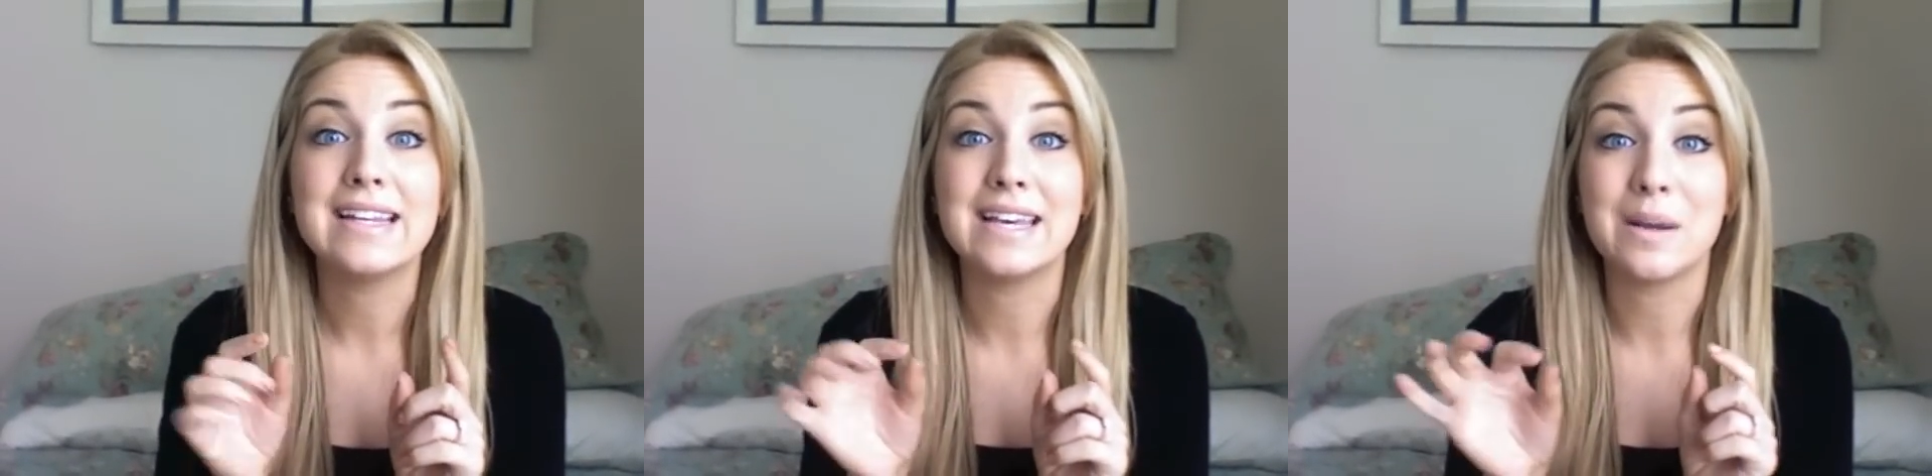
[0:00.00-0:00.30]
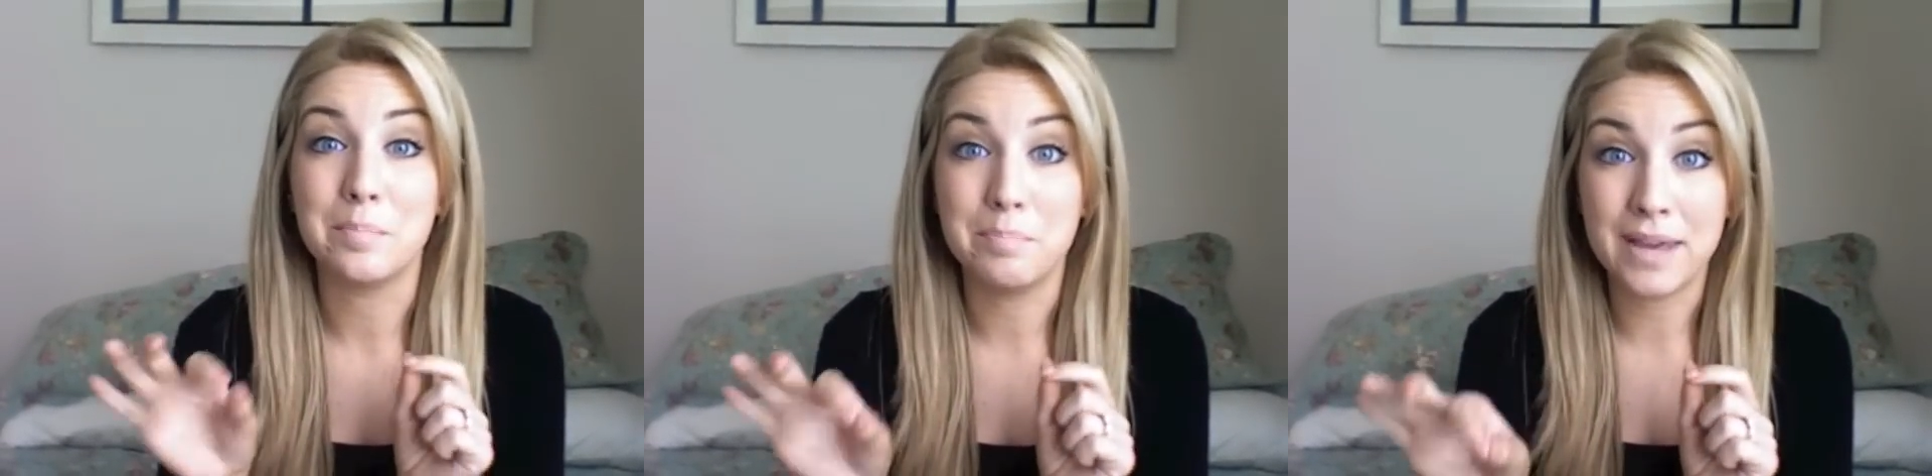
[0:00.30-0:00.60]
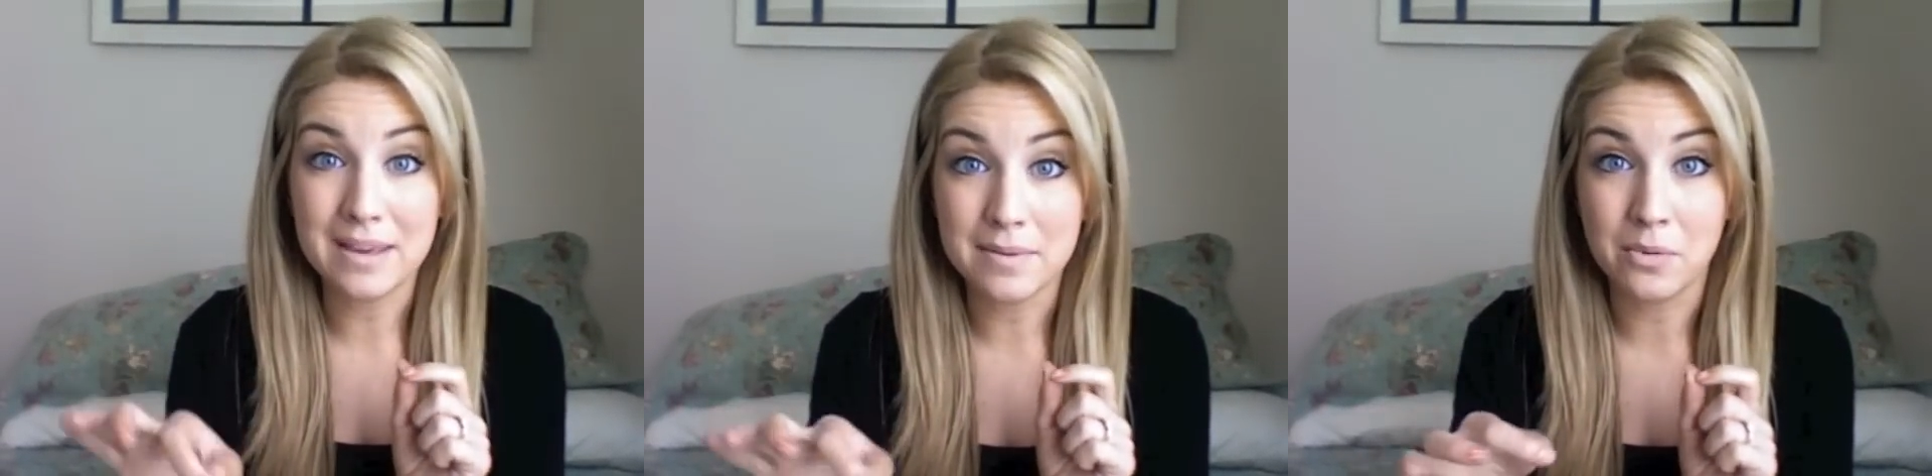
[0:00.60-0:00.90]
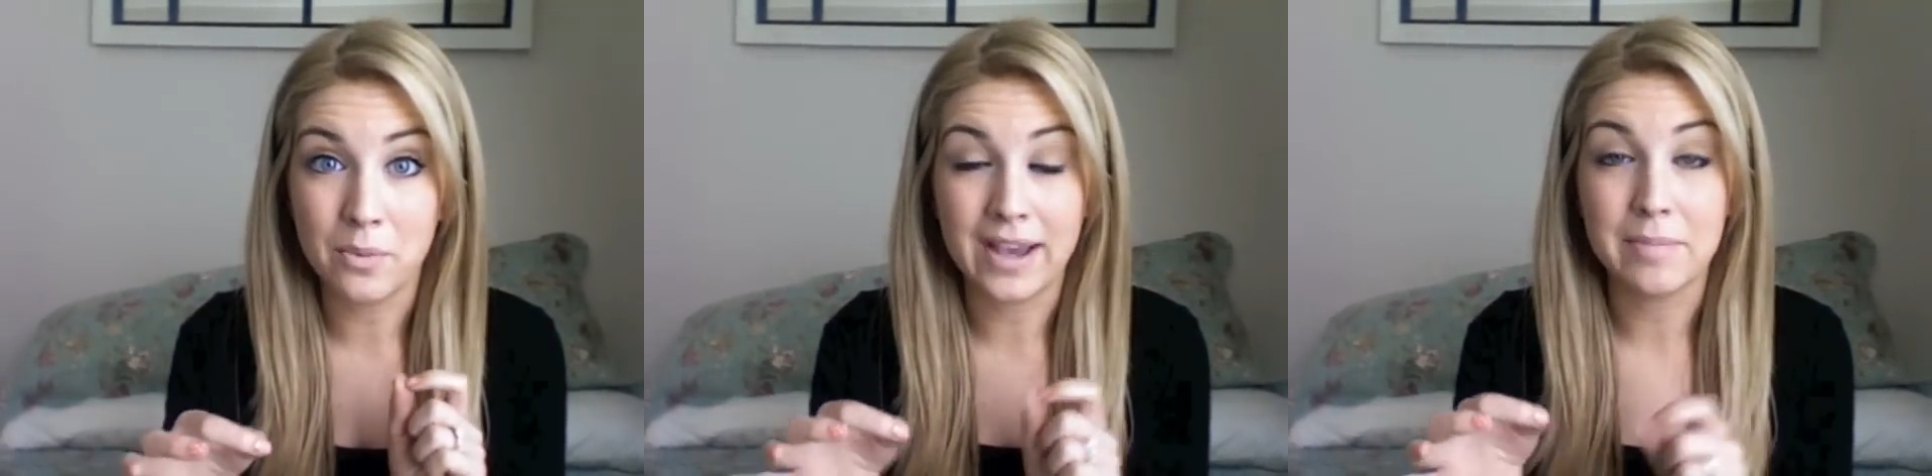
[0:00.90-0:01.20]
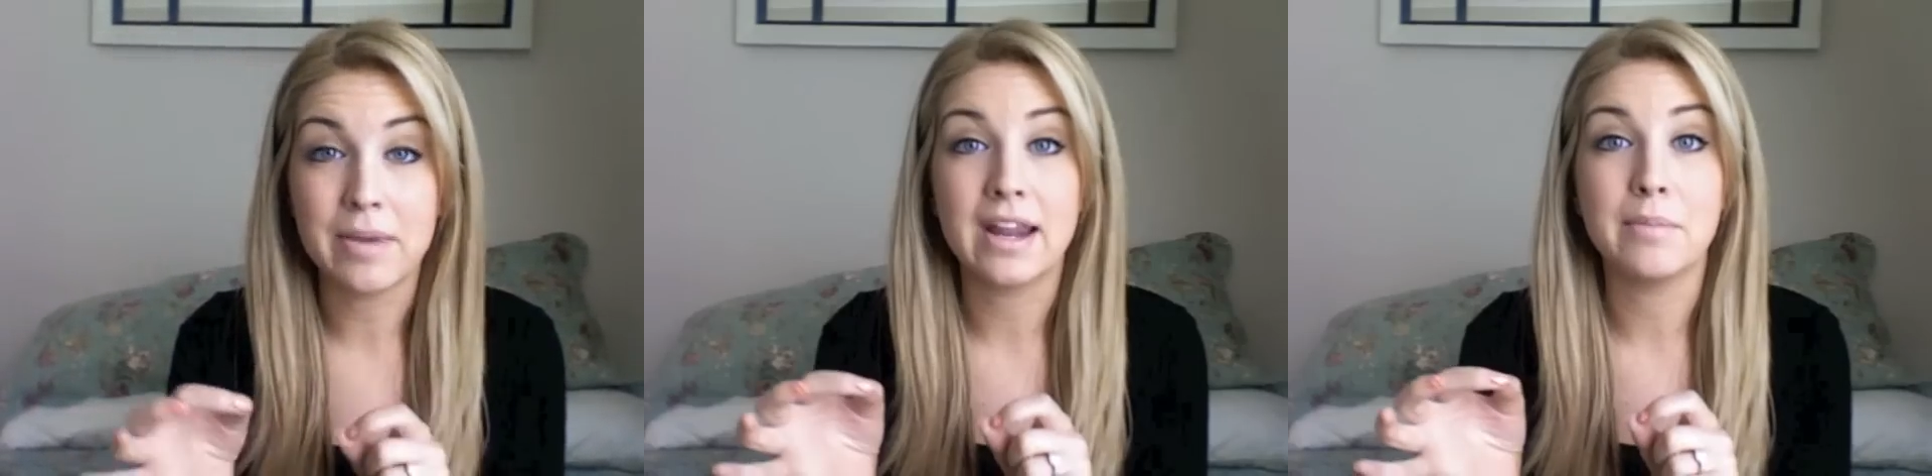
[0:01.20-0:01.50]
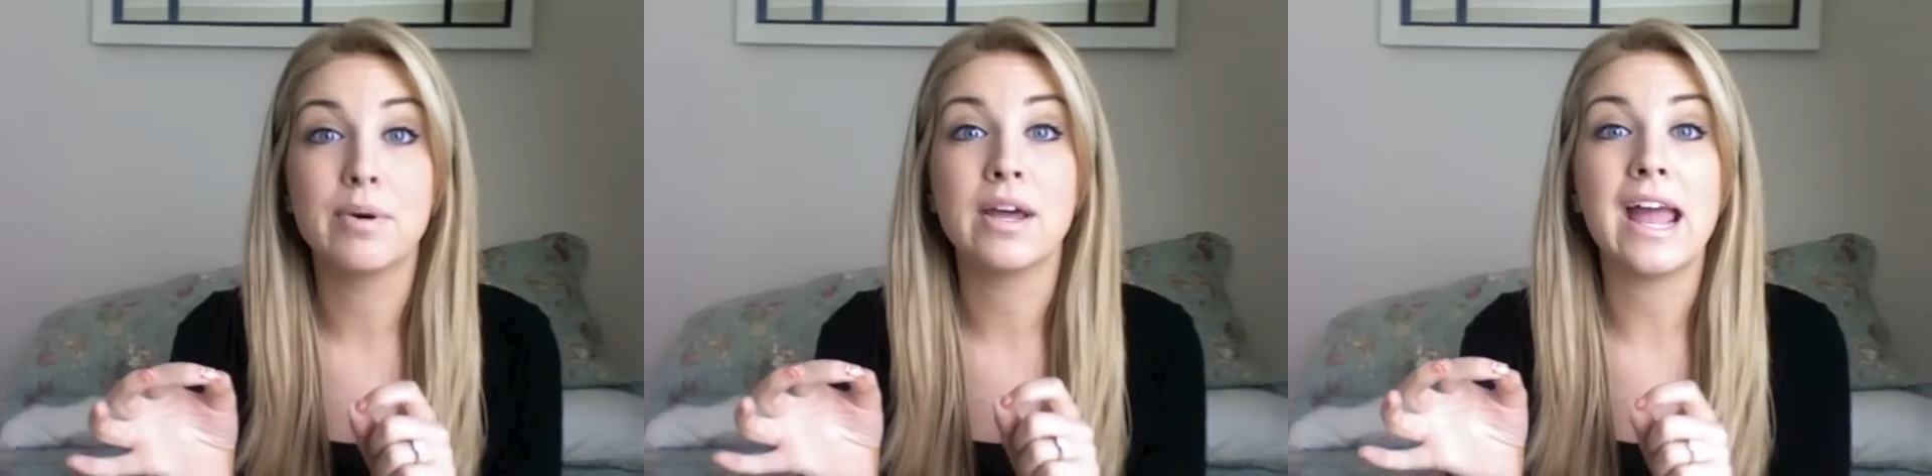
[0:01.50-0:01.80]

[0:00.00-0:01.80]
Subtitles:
I take a baby wipe and I